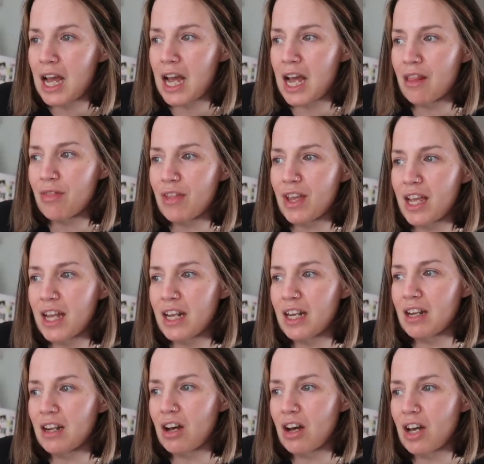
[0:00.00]
and
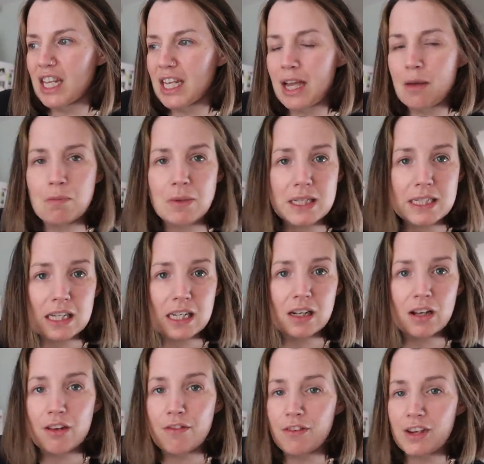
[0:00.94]
then I get busy
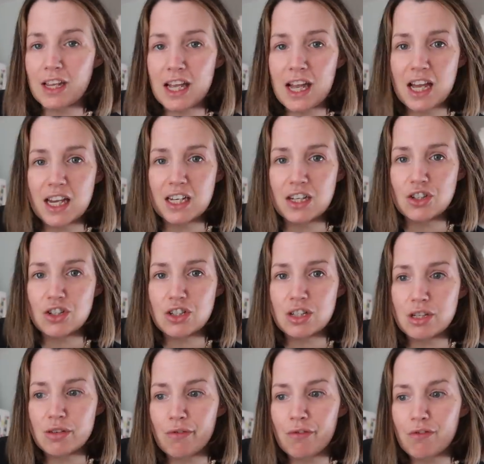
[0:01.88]
and I forget and it just
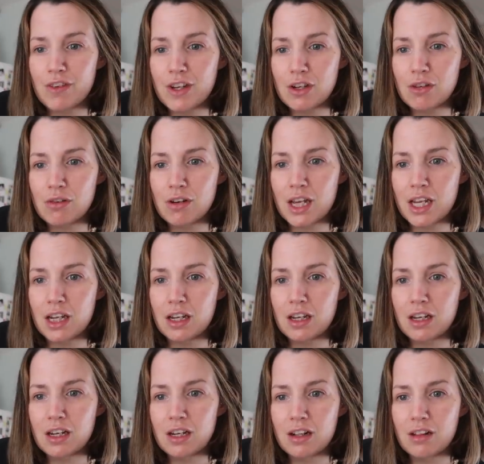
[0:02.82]
doesn't feel
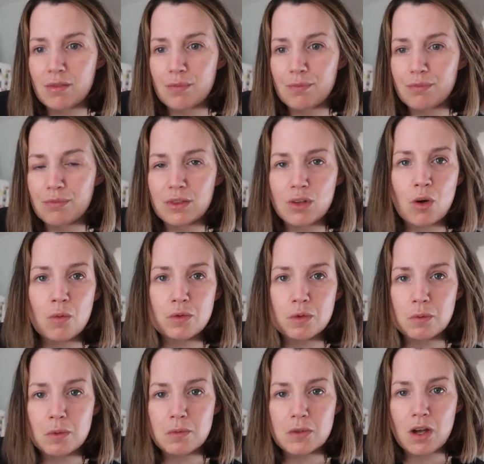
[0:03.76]
like
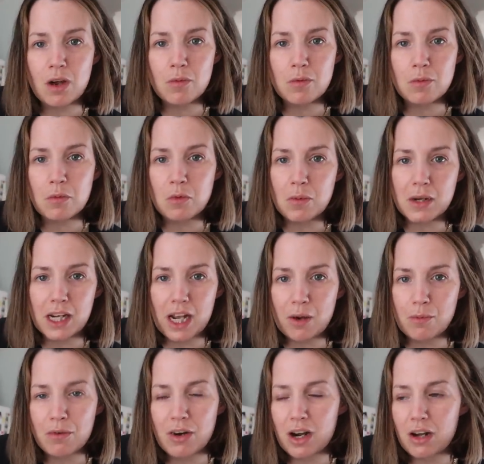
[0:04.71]
optimum time to pull my
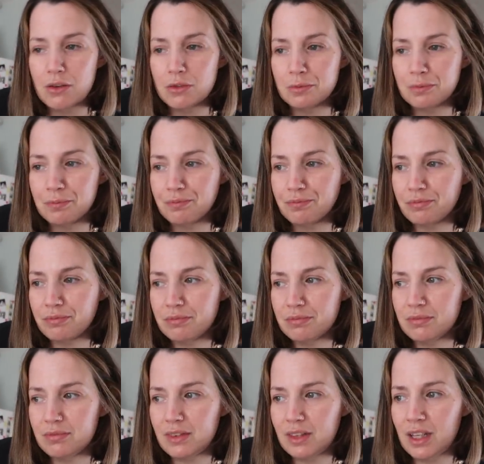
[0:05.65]
camera out.
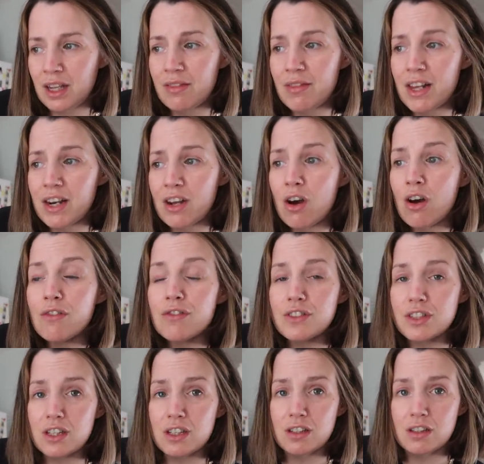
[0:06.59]
And then
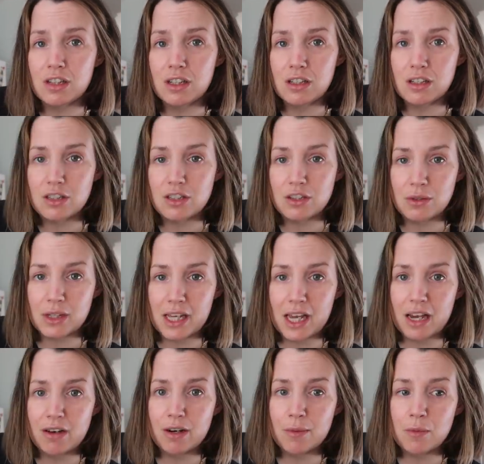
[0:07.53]
after doing
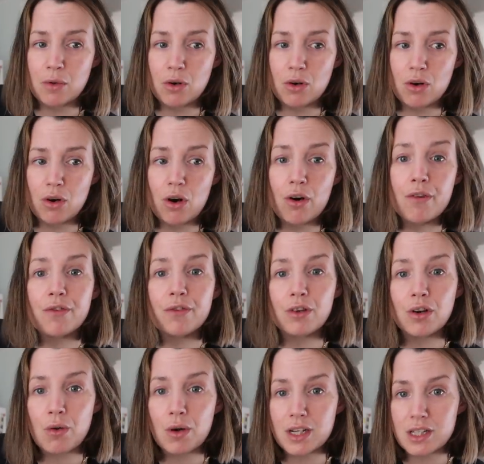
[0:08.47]
hair, I'm
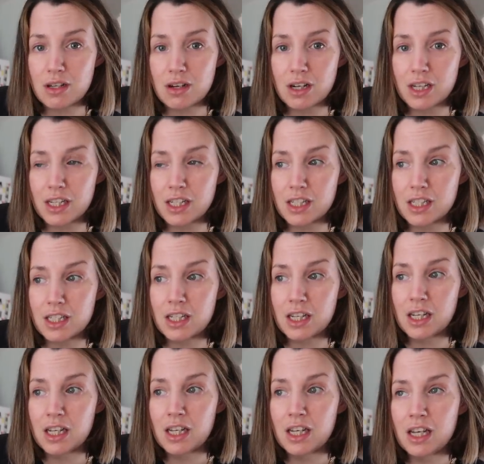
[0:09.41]
often quite tired.
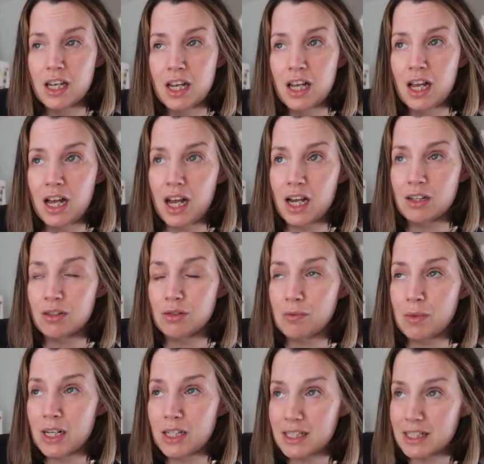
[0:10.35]
And on
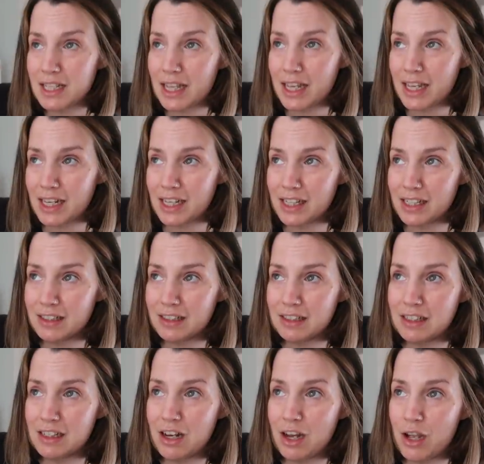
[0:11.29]
Monday,
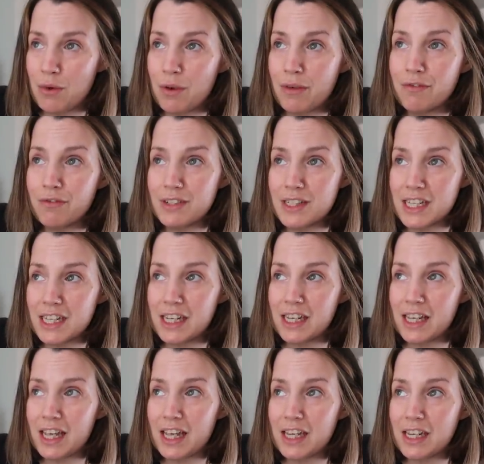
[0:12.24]
I went for tea
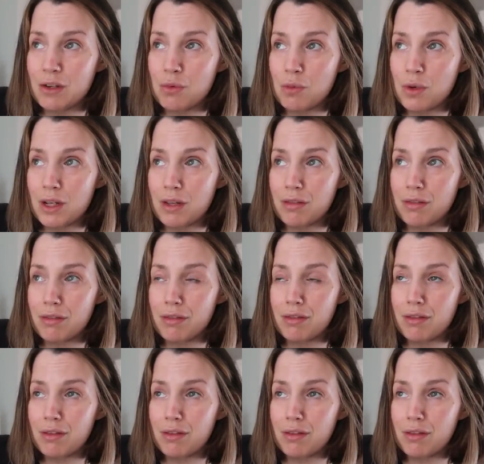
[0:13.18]
and cake with